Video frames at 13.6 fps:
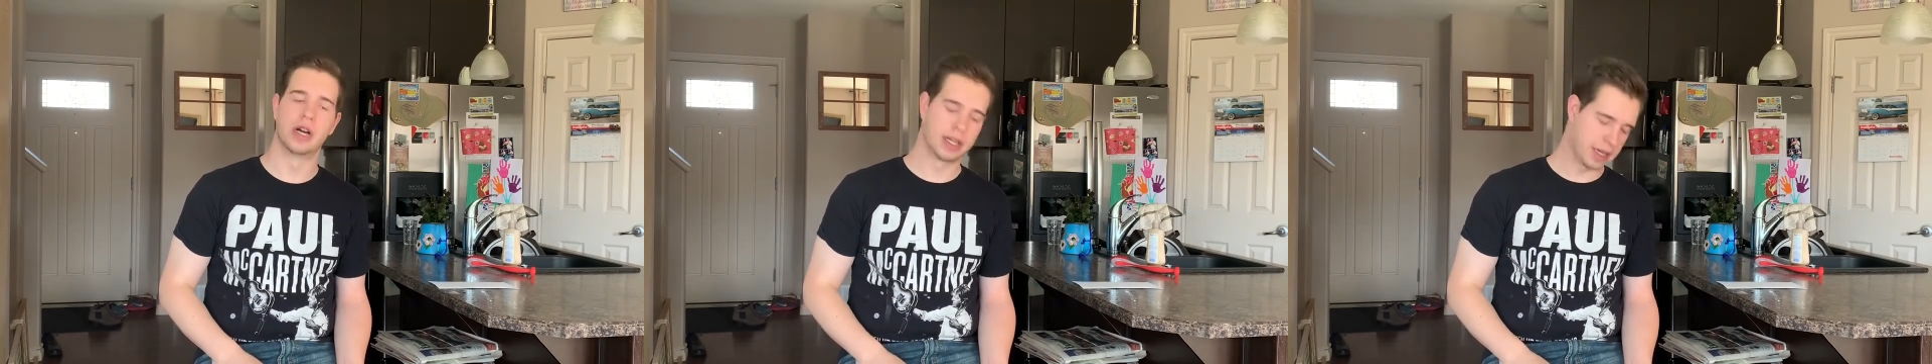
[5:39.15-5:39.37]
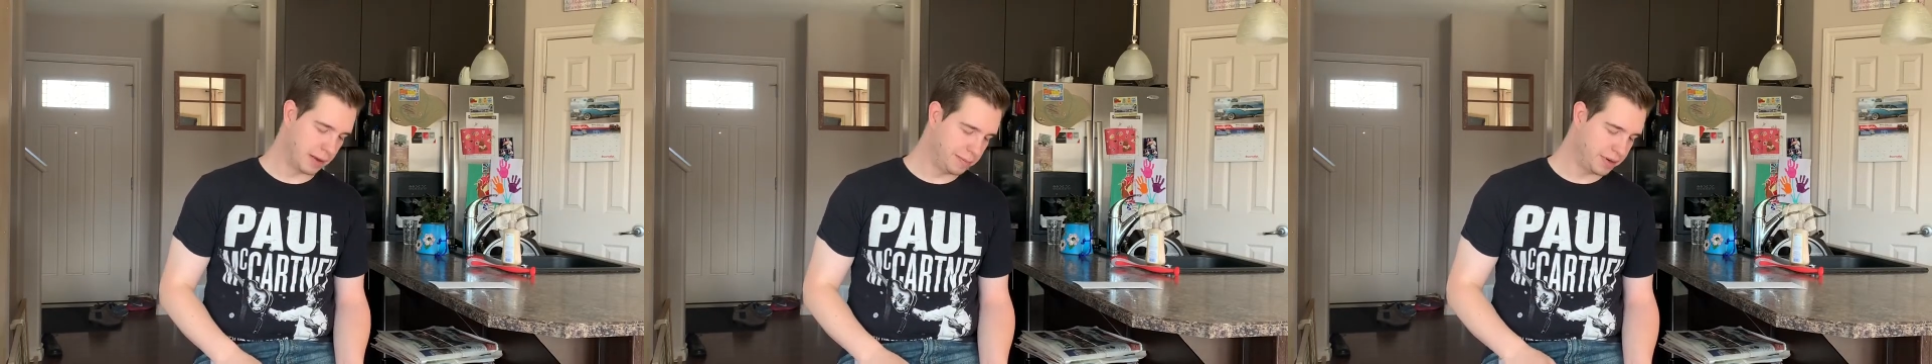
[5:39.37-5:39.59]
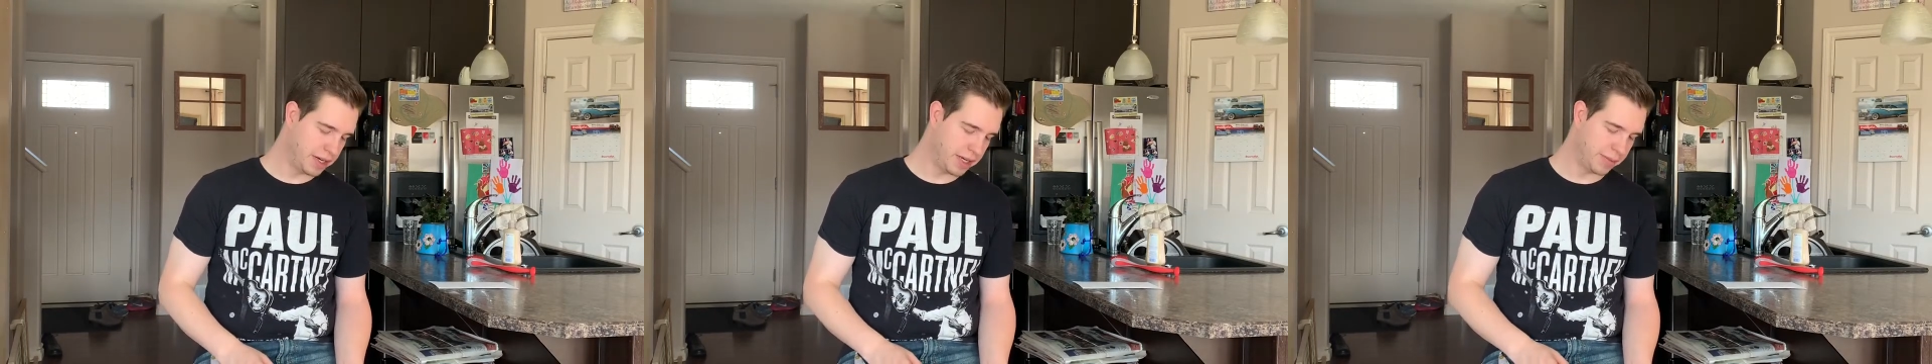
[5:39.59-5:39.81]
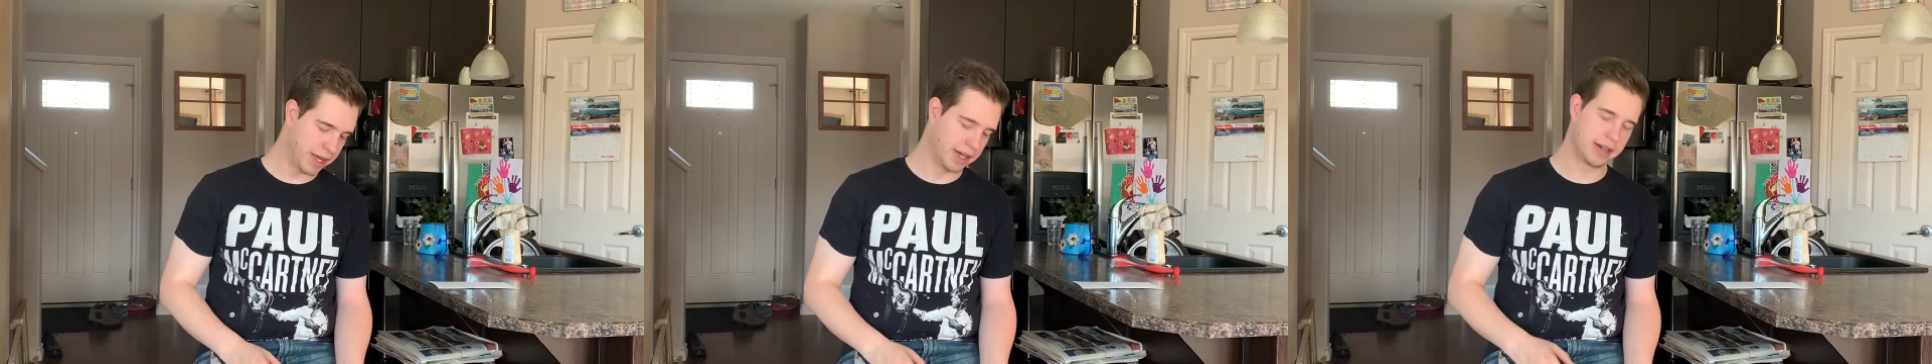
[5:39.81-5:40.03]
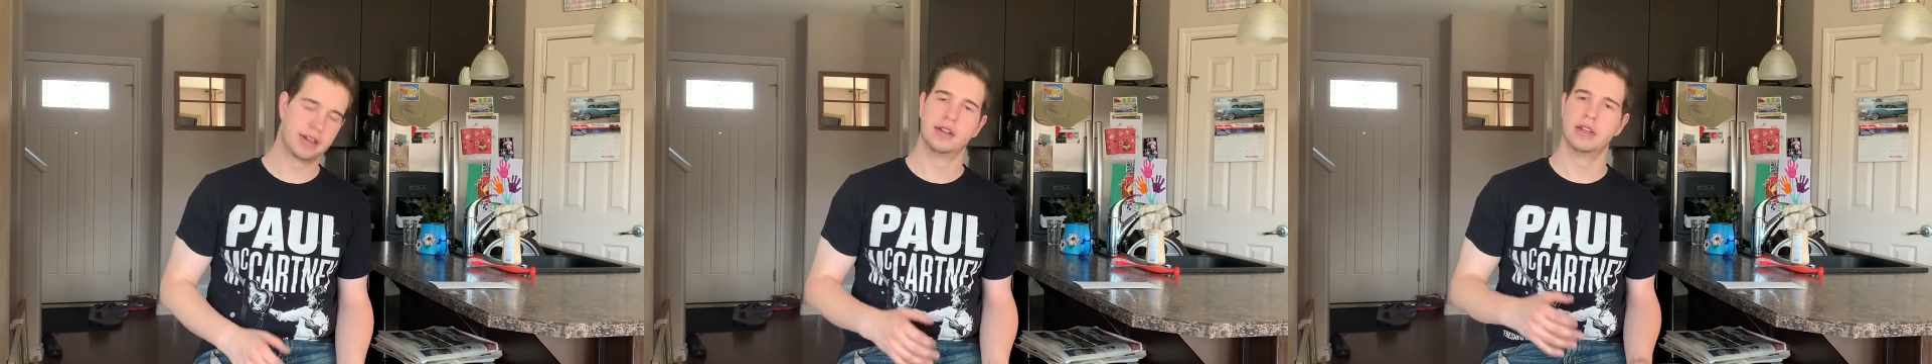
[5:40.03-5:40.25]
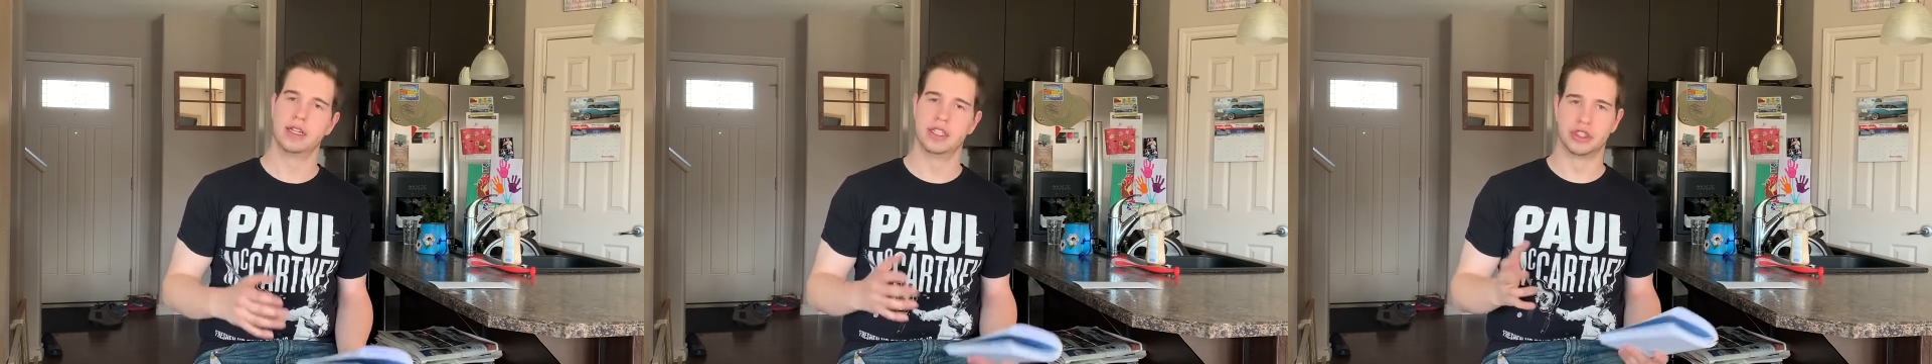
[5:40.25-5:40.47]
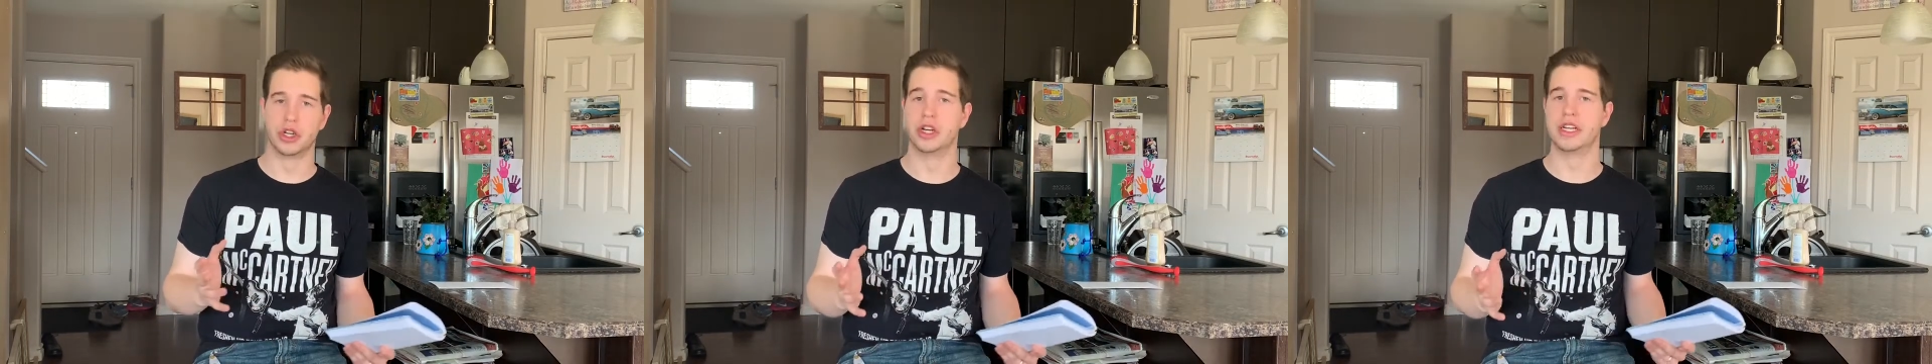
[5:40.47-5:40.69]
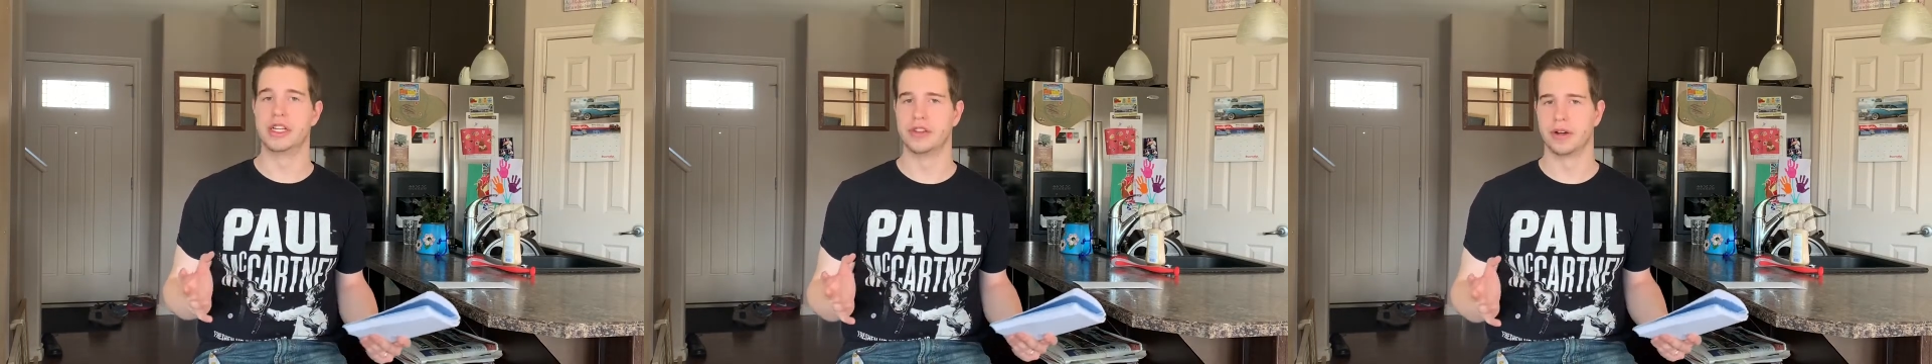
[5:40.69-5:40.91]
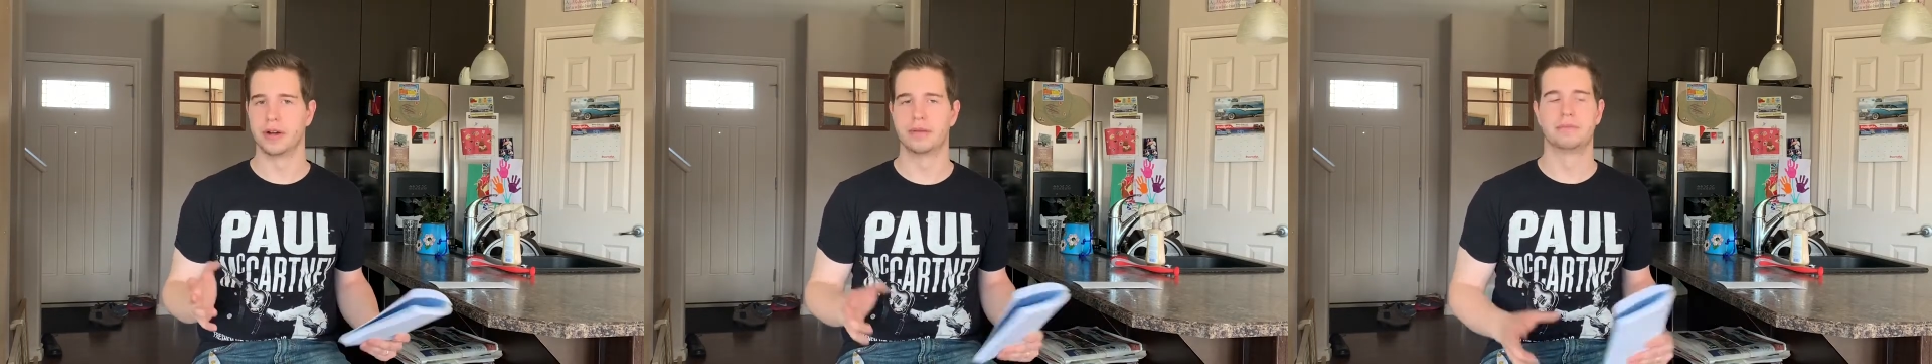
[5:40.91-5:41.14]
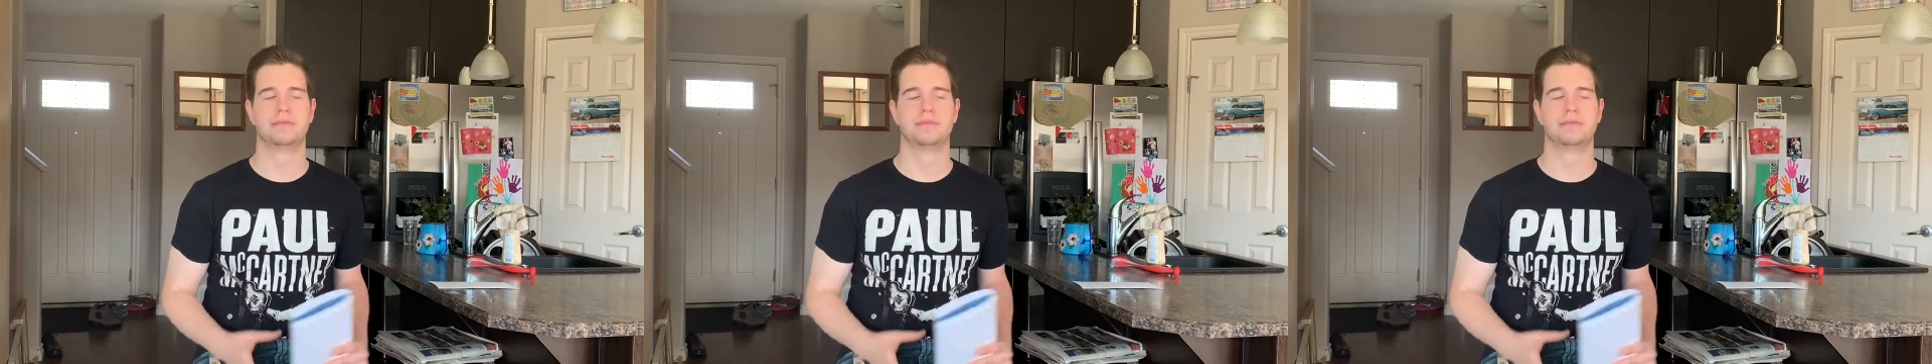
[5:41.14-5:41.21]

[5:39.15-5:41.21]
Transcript: accompaniment is good either."